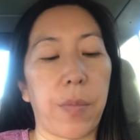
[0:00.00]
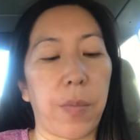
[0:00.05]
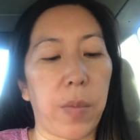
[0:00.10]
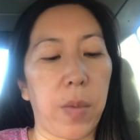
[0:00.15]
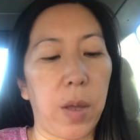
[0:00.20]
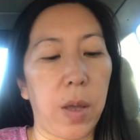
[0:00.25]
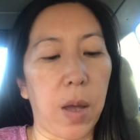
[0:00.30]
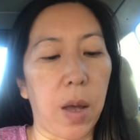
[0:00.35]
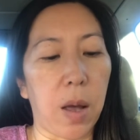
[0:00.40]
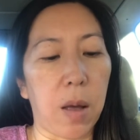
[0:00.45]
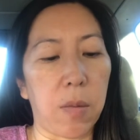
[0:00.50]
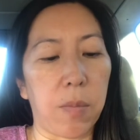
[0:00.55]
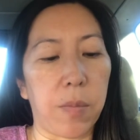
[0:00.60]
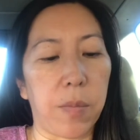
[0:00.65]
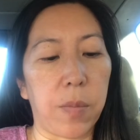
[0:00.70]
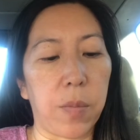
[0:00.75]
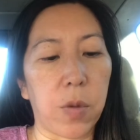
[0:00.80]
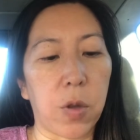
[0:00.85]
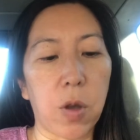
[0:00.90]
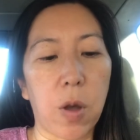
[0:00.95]
yeah,
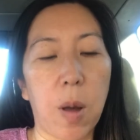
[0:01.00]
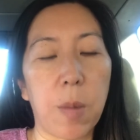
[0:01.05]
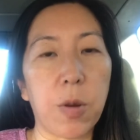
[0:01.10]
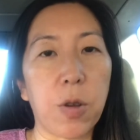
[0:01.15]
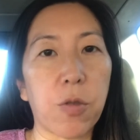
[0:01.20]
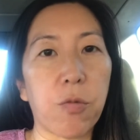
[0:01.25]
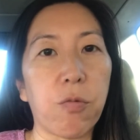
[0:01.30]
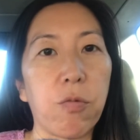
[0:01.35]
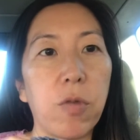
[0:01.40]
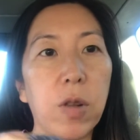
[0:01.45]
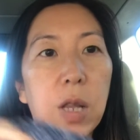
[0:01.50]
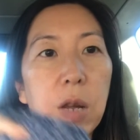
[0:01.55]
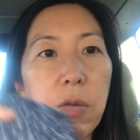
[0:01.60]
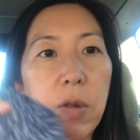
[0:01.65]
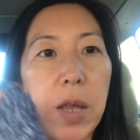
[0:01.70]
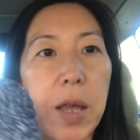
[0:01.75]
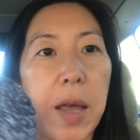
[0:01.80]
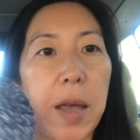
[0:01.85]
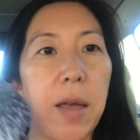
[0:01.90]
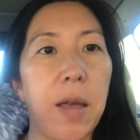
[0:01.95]
so I'm just really,
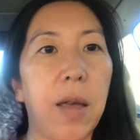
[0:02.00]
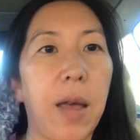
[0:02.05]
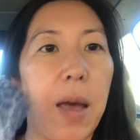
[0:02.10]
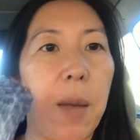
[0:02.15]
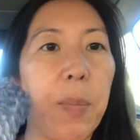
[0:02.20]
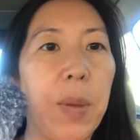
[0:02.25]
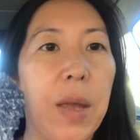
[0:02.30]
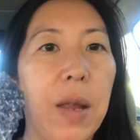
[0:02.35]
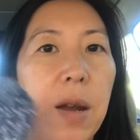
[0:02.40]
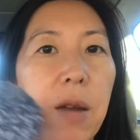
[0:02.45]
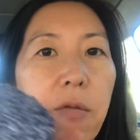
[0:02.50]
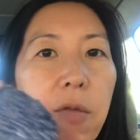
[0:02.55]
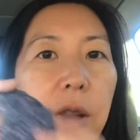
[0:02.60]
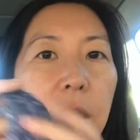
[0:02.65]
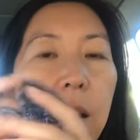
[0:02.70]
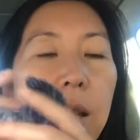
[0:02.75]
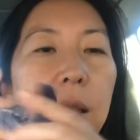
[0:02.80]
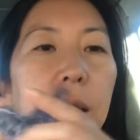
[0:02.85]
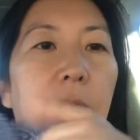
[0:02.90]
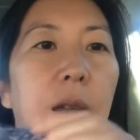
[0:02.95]
really happy and really
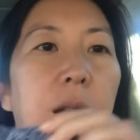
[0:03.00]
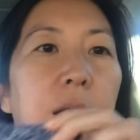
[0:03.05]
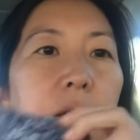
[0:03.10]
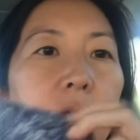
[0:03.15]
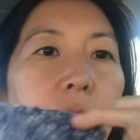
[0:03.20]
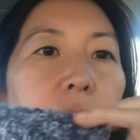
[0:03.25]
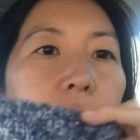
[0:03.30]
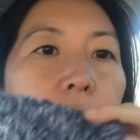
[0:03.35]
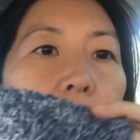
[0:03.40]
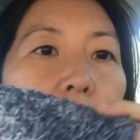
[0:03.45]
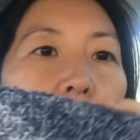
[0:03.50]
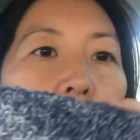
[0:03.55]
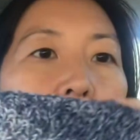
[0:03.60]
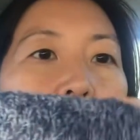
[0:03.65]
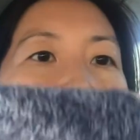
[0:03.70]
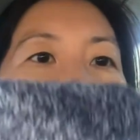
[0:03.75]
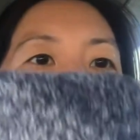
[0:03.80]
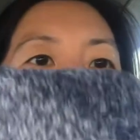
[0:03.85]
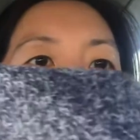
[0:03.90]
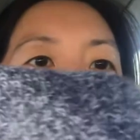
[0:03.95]
excited. This is a really,
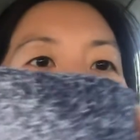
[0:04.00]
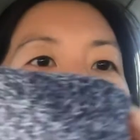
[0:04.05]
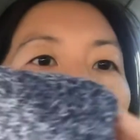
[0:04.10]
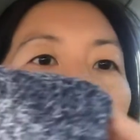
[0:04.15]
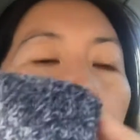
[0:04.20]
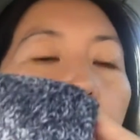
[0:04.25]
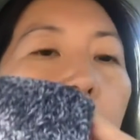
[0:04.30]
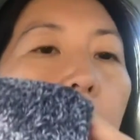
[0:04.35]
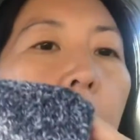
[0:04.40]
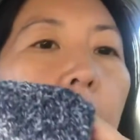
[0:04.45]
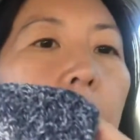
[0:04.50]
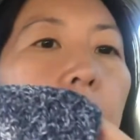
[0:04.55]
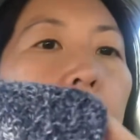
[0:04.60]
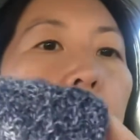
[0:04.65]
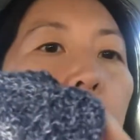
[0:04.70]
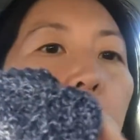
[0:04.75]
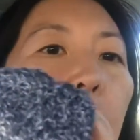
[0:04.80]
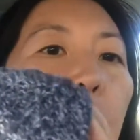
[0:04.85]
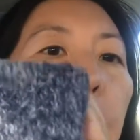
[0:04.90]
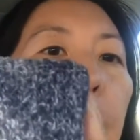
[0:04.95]

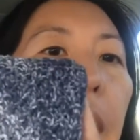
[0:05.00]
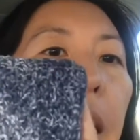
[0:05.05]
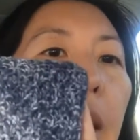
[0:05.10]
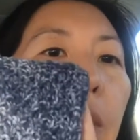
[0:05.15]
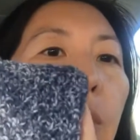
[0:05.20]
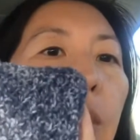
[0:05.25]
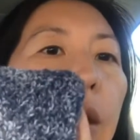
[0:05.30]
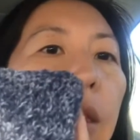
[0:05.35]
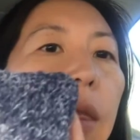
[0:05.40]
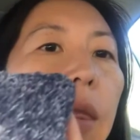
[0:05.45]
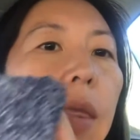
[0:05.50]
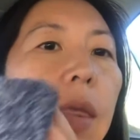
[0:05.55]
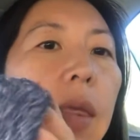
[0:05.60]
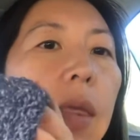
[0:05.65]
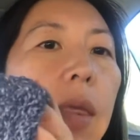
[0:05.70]
this was made with